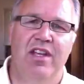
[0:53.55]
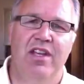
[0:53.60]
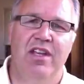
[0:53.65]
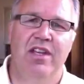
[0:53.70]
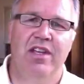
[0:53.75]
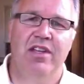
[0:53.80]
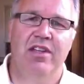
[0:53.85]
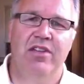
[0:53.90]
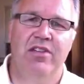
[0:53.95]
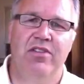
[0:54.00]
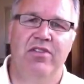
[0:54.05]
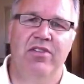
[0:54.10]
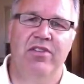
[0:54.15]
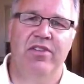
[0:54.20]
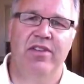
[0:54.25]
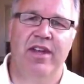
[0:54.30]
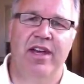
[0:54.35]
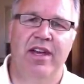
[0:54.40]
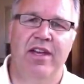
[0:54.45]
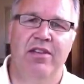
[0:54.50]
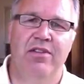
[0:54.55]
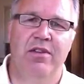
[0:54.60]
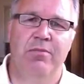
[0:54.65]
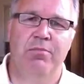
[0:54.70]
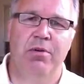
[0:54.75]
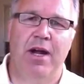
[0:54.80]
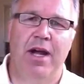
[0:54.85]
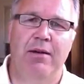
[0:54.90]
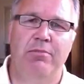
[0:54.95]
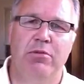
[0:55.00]
is that the
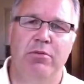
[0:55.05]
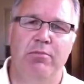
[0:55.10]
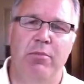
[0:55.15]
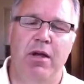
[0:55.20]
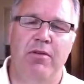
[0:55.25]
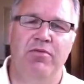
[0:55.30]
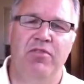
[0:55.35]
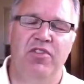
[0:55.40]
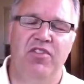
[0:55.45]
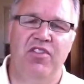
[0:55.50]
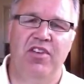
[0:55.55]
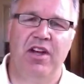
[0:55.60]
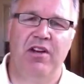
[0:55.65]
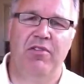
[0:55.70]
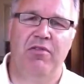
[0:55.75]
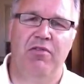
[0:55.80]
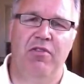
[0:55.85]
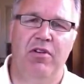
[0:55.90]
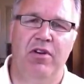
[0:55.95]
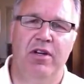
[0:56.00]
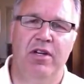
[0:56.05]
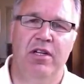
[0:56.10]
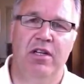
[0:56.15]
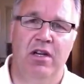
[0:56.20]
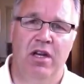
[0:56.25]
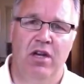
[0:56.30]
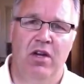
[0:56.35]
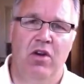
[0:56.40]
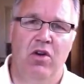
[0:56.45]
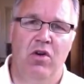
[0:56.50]
problem of suffering,
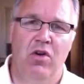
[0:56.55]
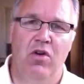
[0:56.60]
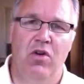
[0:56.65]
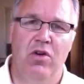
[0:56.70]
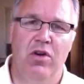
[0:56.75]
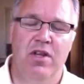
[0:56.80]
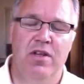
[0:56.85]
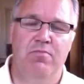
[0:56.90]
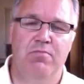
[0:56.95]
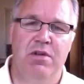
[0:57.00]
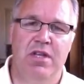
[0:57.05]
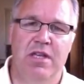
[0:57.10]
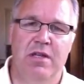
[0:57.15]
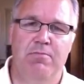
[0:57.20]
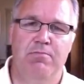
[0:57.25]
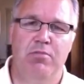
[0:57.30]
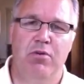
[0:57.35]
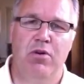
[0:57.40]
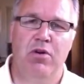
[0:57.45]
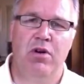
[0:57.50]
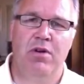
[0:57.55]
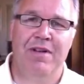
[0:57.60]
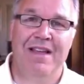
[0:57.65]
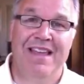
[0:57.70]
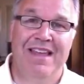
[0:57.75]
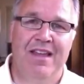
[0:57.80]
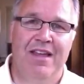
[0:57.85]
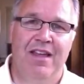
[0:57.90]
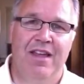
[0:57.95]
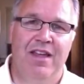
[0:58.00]
hurting people,
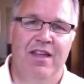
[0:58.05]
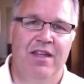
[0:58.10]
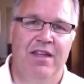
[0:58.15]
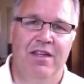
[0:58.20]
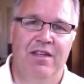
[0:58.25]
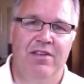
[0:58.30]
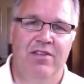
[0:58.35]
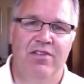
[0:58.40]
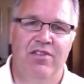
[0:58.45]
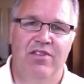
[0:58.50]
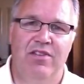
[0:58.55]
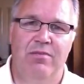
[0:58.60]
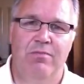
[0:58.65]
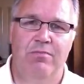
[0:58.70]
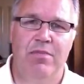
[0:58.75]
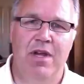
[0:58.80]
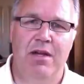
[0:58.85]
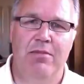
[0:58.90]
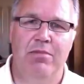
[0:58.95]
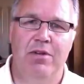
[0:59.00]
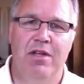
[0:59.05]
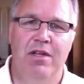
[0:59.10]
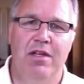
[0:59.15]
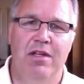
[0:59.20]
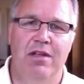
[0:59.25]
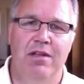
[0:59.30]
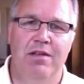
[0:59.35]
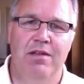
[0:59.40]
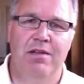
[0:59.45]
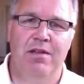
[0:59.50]
is
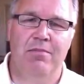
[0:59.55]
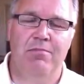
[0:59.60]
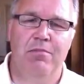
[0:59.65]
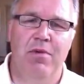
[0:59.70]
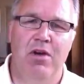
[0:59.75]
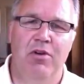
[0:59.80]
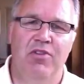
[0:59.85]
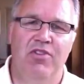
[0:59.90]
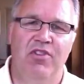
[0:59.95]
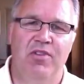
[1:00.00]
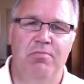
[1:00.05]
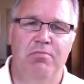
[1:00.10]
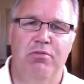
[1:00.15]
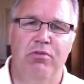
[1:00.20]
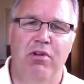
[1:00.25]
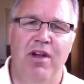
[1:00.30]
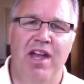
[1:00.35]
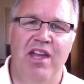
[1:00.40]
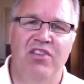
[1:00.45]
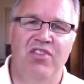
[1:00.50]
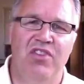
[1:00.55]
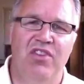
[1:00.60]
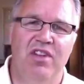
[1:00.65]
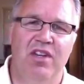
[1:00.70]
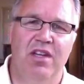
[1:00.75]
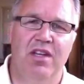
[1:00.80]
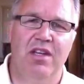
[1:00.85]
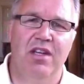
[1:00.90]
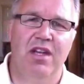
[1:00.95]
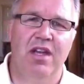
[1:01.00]
maybe the most
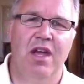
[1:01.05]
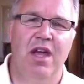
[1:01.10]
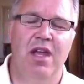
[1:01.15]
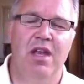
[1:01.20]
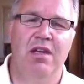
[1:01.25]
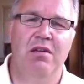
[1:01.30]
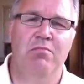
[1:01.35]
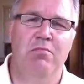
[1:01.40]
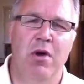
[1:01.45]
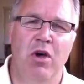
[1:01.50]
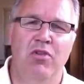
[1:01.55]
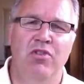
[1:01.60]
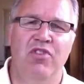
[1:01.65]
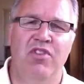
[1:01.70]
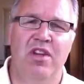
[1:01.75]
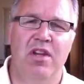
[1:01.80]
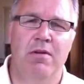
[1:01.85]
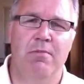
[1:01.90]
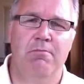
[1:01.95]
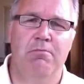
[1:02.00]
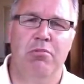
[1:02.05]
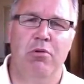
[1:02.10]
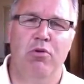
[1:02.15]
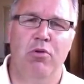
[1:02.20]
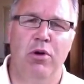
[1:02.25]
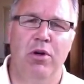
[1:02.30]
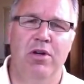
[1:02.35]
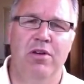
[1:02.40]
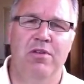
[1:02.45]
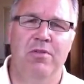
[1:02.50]
pressing and most
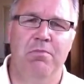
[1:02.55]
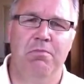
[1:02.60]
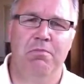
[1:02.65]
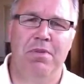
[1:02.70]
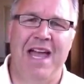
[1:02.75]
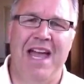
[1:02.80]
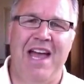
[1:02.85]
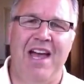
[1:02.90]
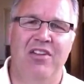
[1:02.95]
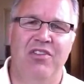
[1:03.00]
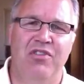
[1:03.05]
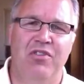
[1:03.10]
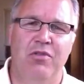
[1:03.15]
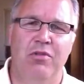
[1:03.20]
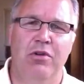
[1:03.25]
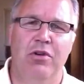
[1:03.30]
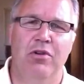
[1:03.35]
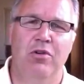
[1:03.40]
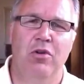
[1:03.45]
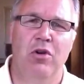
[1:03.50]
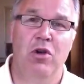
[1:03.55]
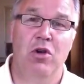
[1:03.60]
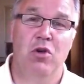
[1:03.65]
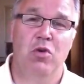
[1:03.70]
important pastoral